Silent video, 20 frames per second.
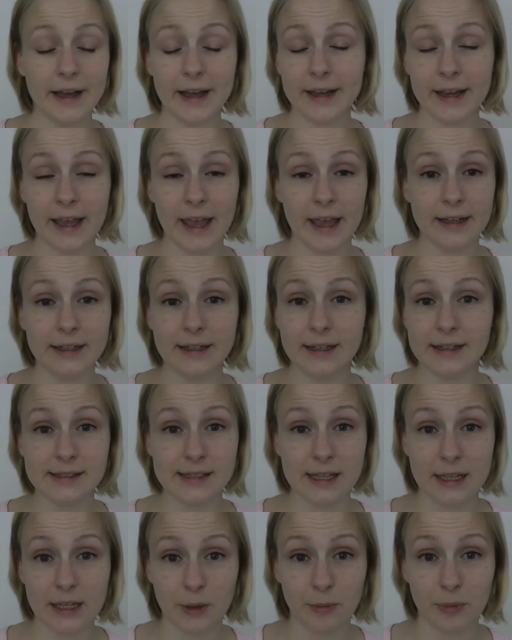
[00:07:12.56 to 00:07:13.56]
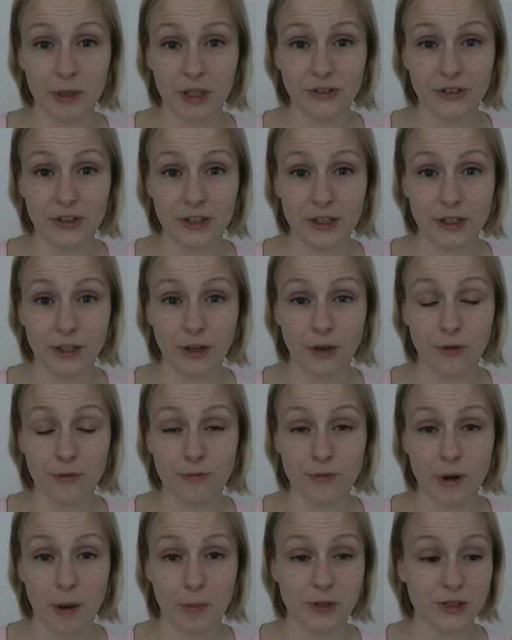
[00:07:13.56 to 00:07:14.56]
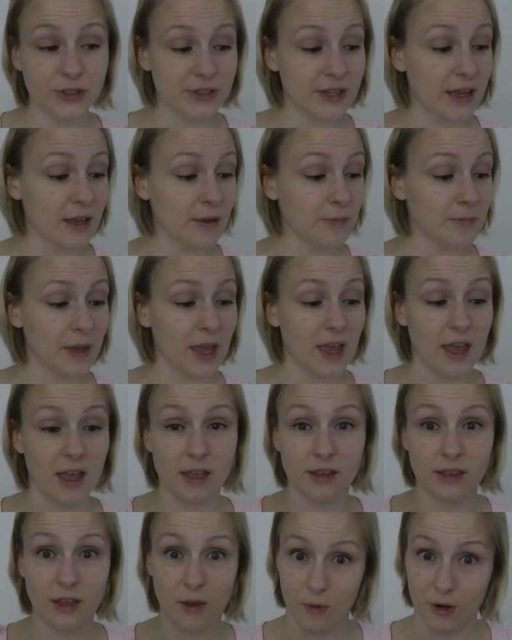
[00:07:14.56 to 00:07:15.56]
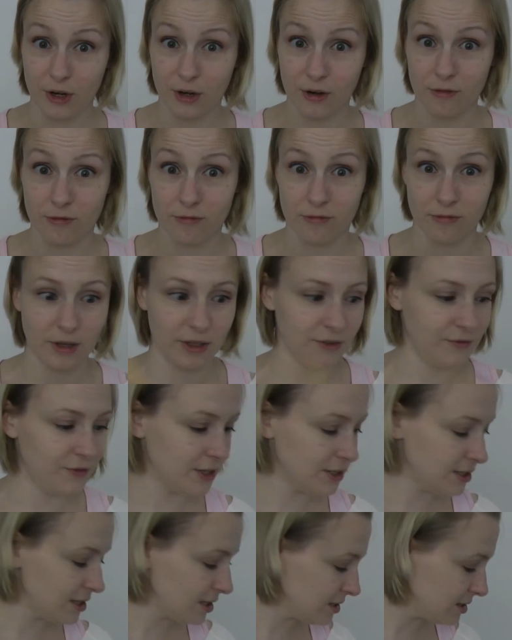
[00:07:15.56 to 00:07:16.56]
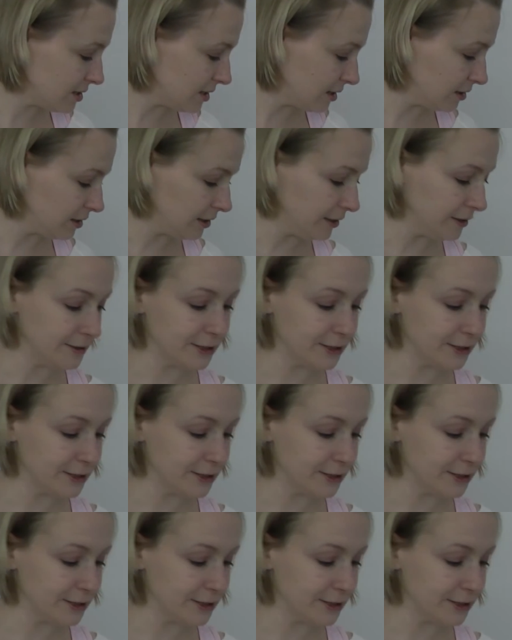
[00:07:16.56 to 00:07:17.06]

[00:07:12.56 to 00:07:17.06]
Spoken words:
Again, it's like a built-in rubber stamp, and they work really fantastically.